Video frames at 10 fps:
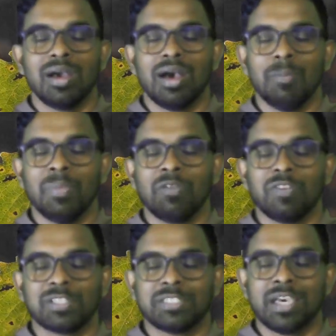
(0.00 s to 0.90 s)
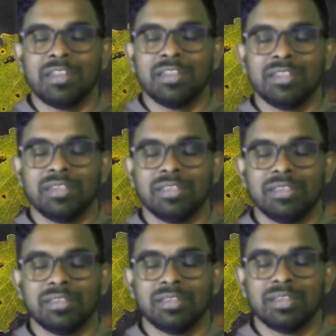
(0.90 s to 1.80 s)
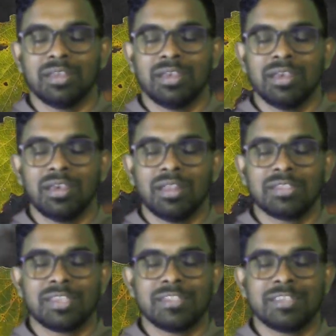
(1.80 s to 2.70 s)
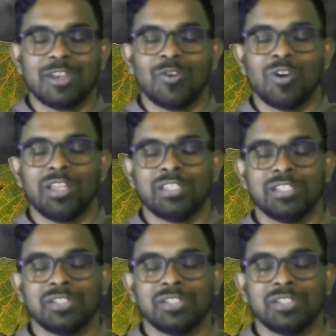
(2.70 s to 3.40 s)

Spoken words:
and perfect charity, and sense and knowledge,